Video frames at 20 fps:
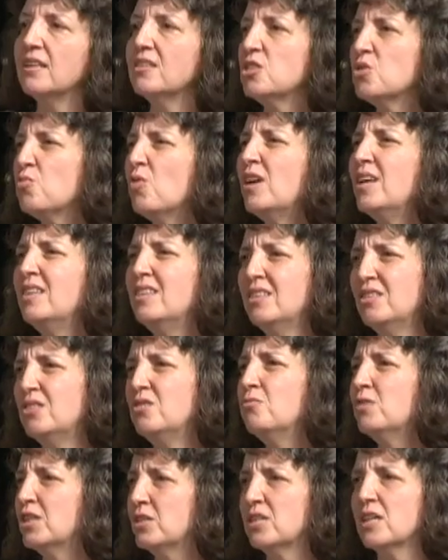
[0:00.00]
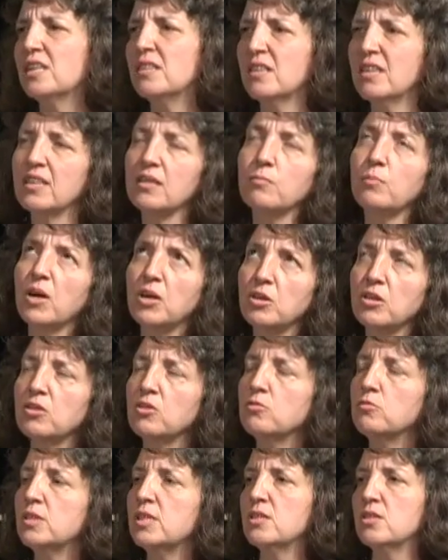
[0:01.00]
it's why the U.S., I think, part of
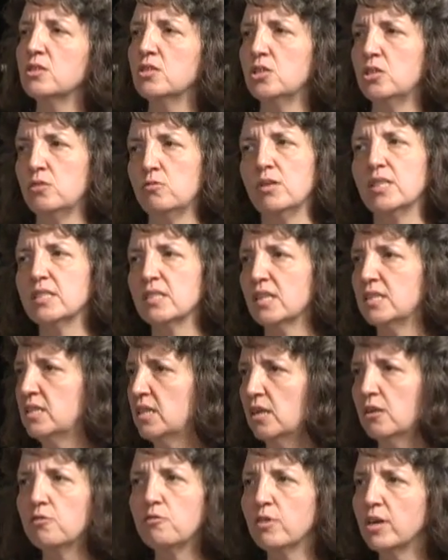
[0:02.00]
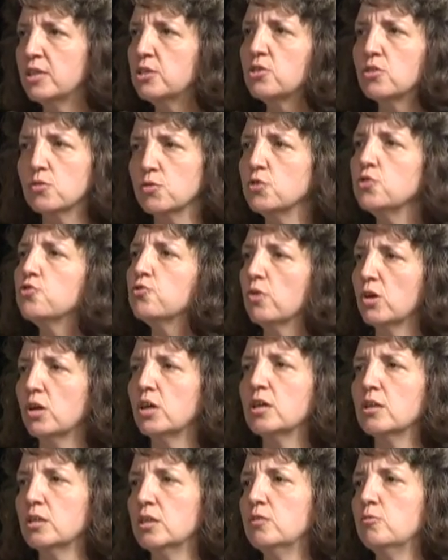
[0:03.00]
the reason the U.S. identifies so
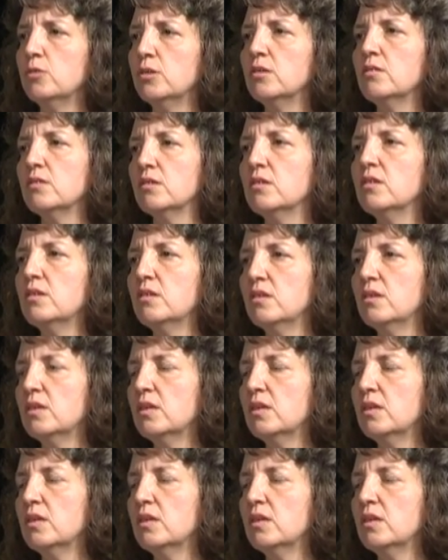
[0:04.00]
strongly with it.